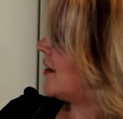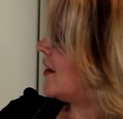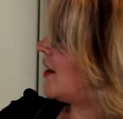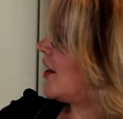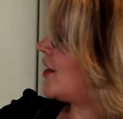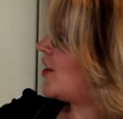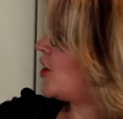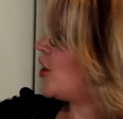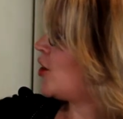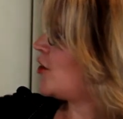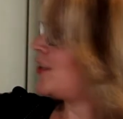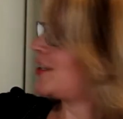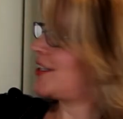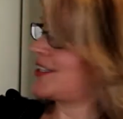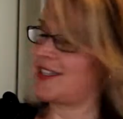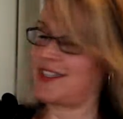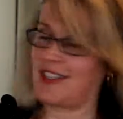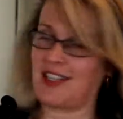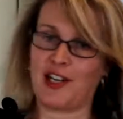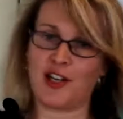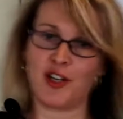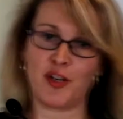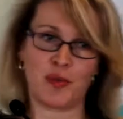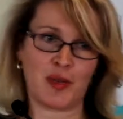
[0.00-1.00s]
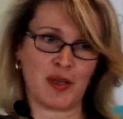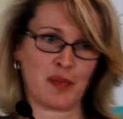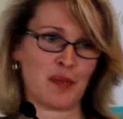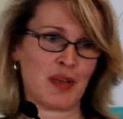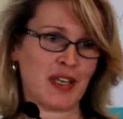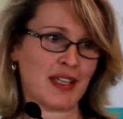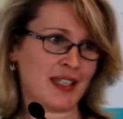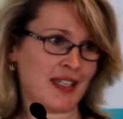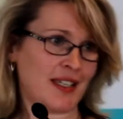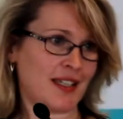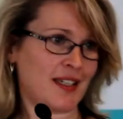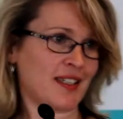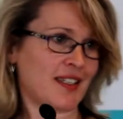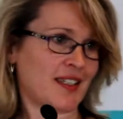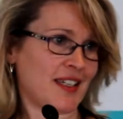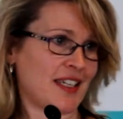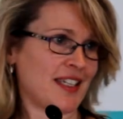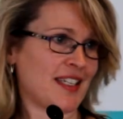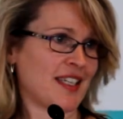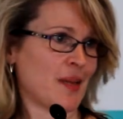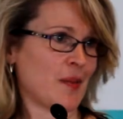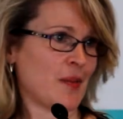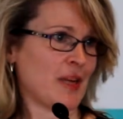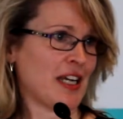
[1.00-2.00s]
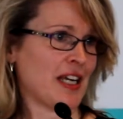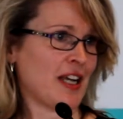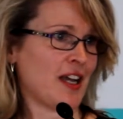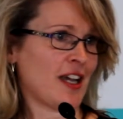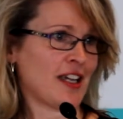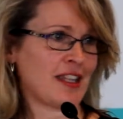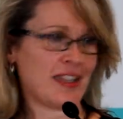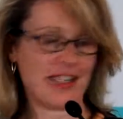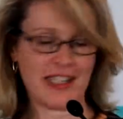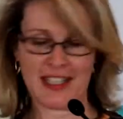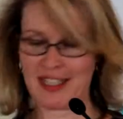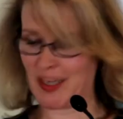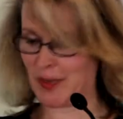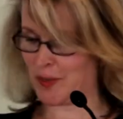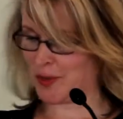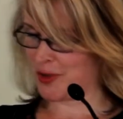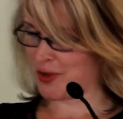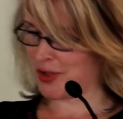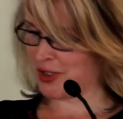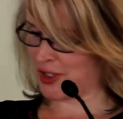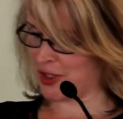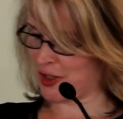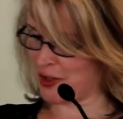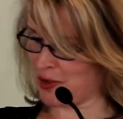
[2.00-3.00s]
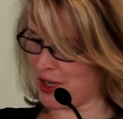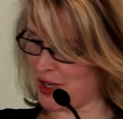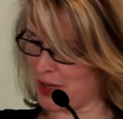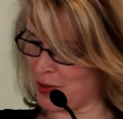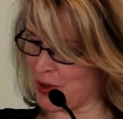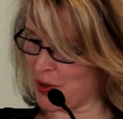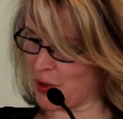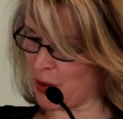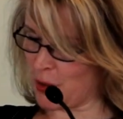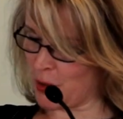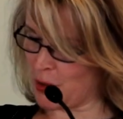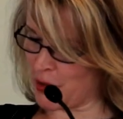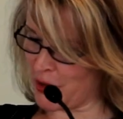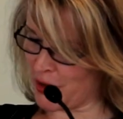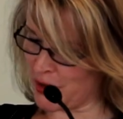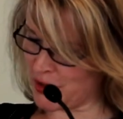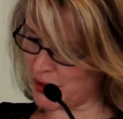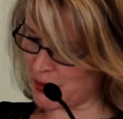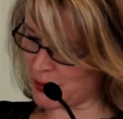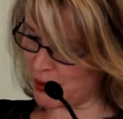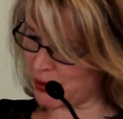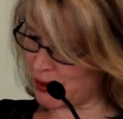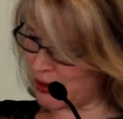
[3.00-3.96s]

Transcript: I know this is terribly messy to see something like this up on the screen with all those